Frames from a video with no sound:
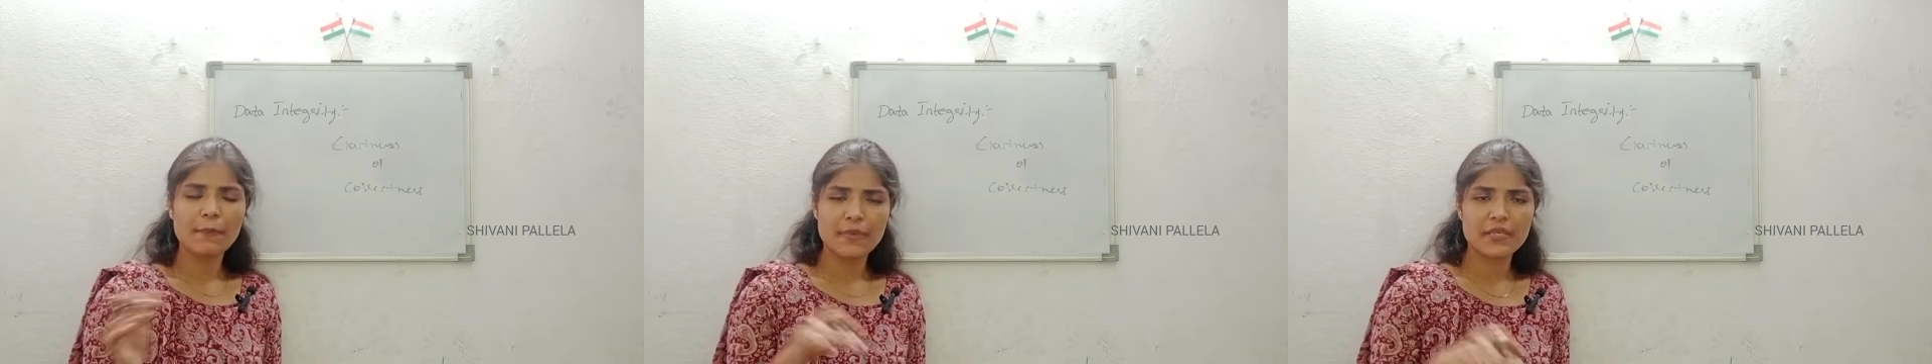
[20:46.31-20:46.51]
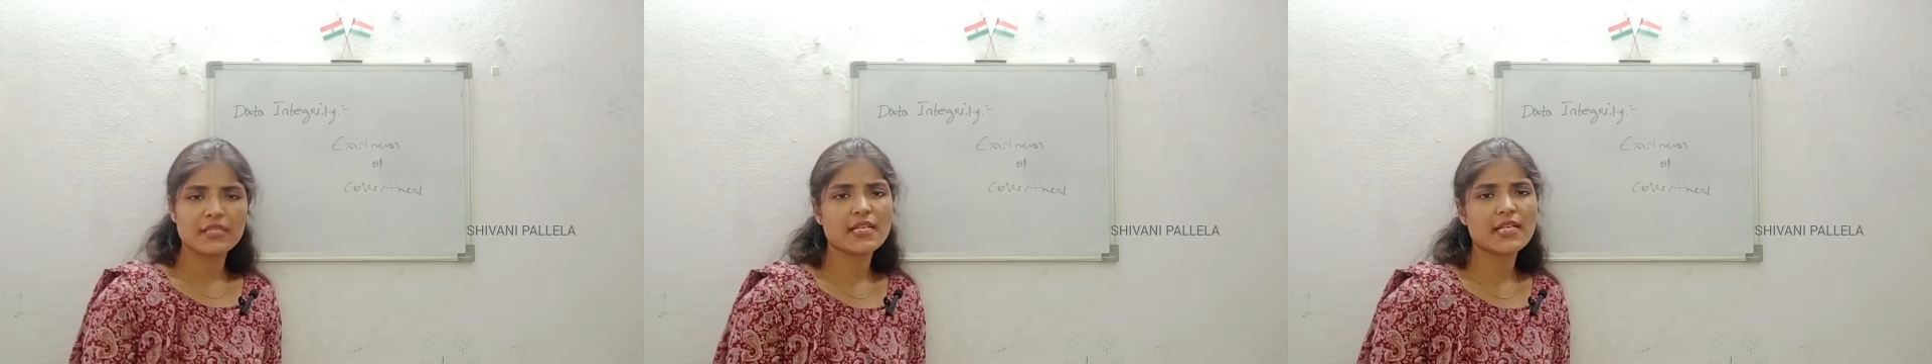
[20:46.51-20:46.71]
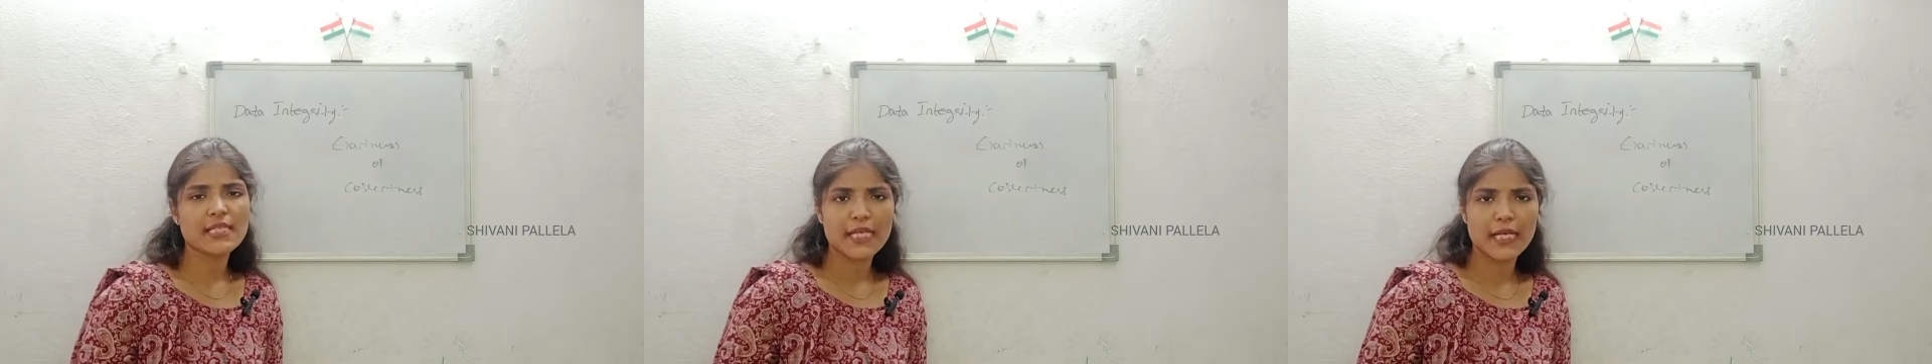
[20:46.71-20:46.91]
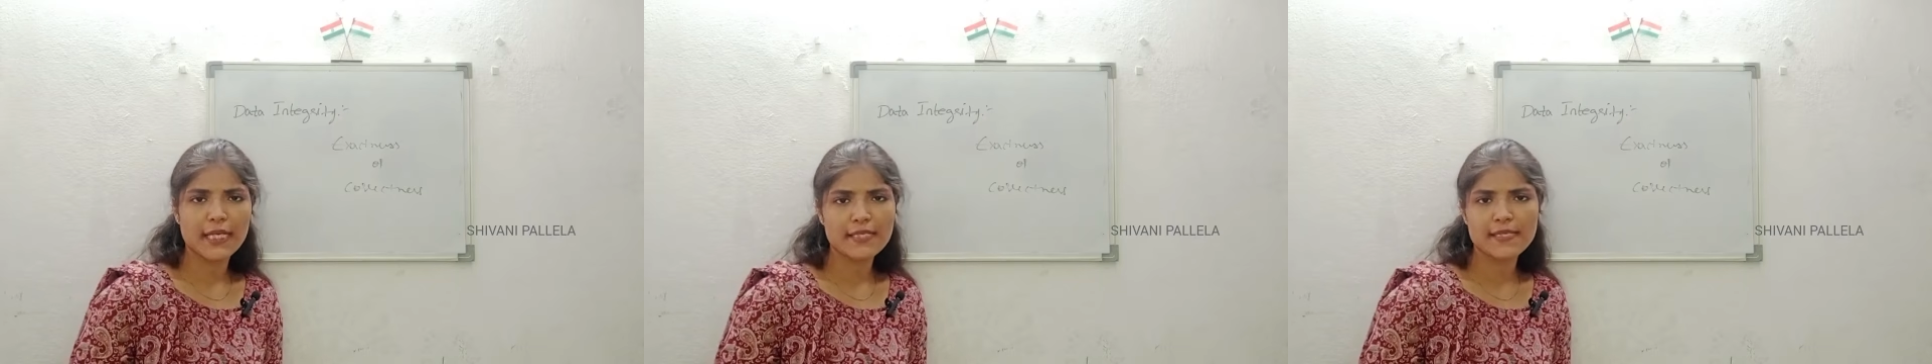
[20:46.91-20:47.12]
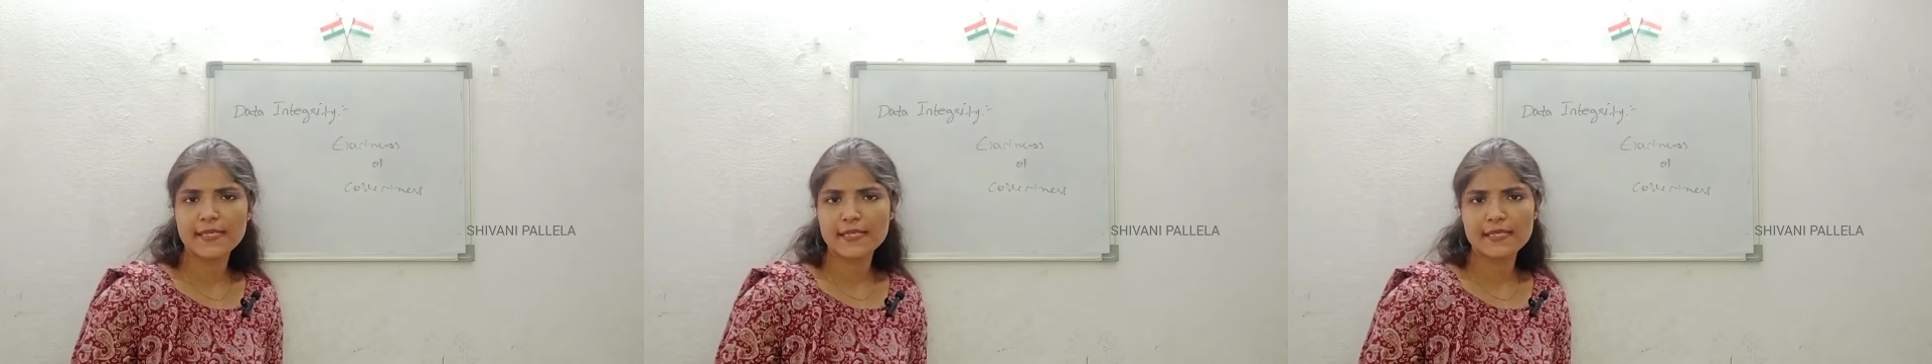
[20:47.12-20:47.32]
business
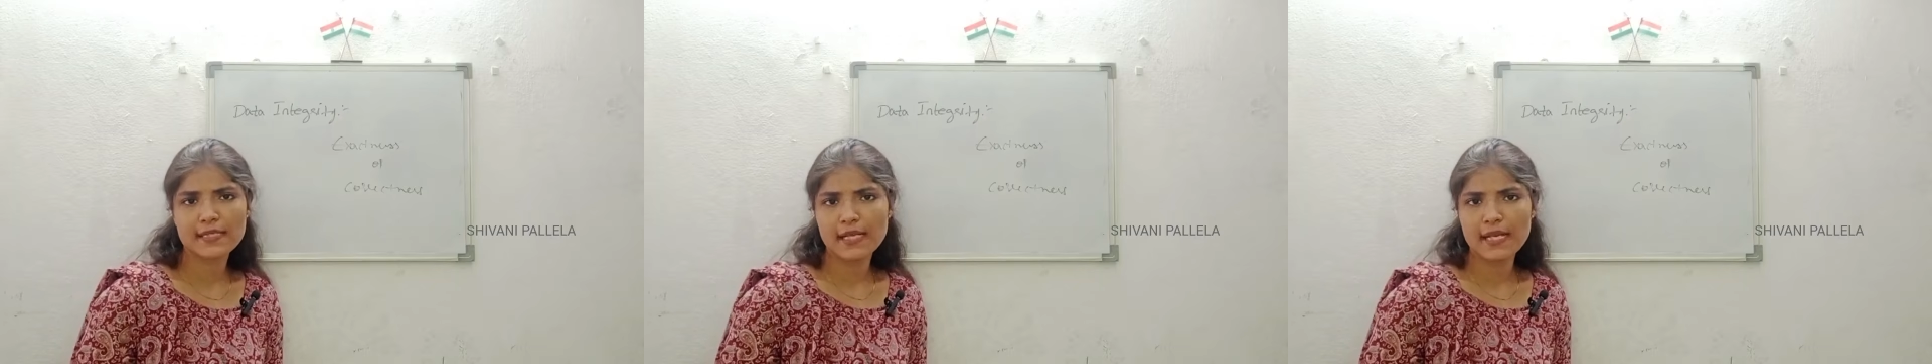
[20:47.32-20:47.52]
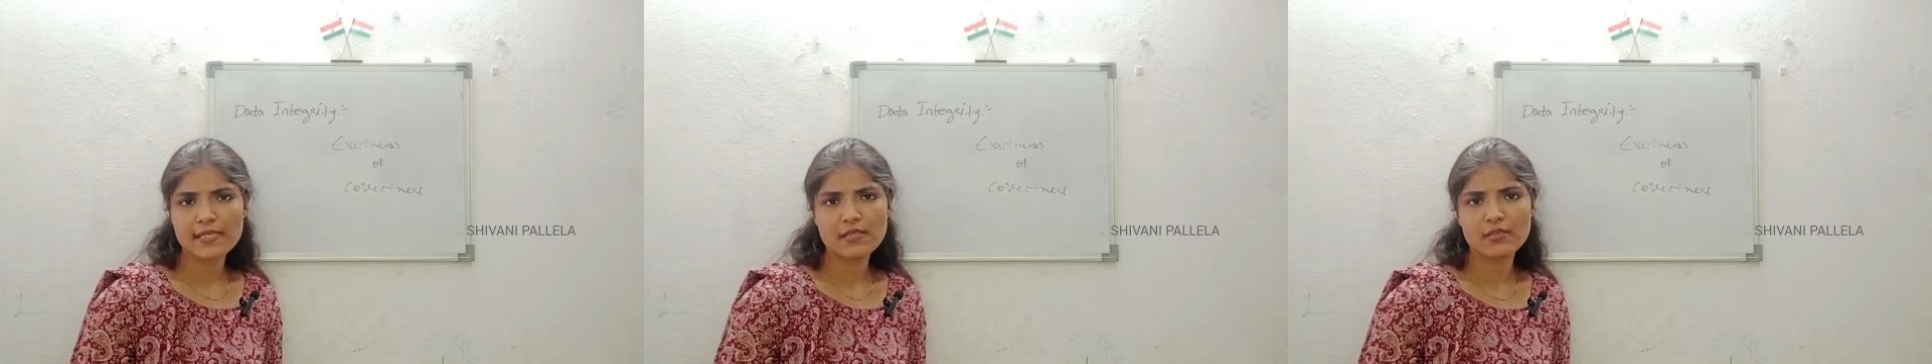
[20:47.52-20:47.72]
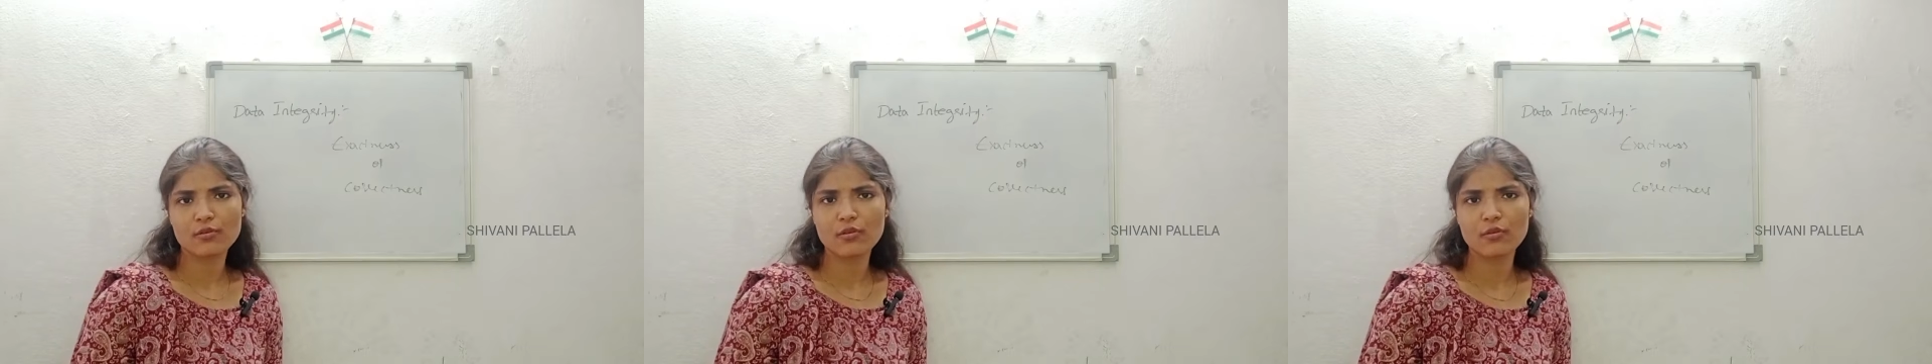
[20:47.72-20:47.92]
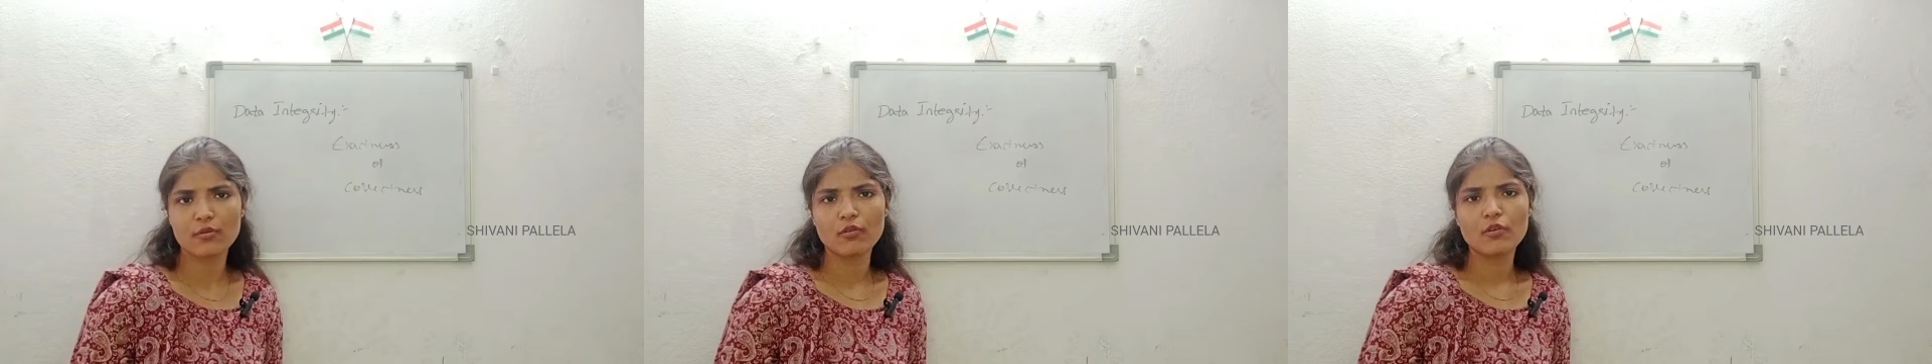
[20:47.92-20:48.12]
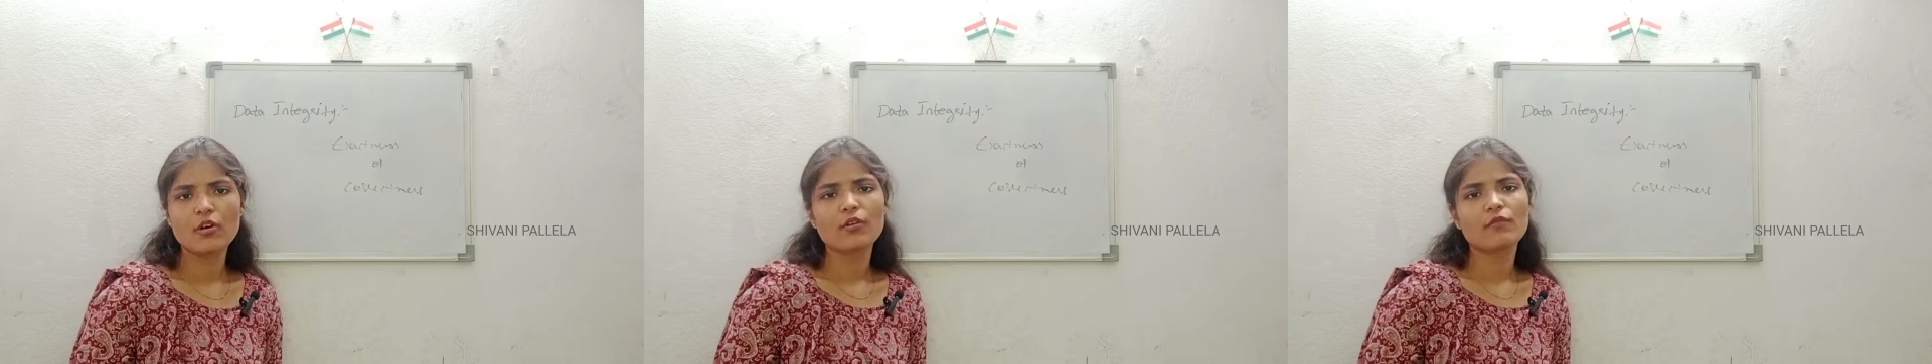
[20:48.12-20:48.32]
statistics class?
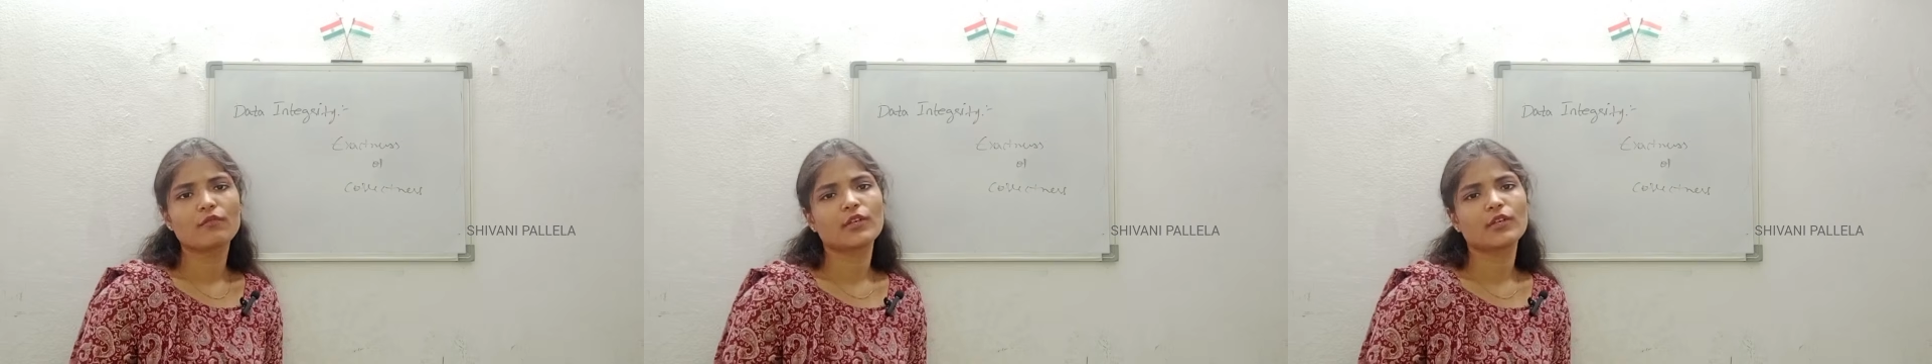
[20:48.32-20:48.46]
No.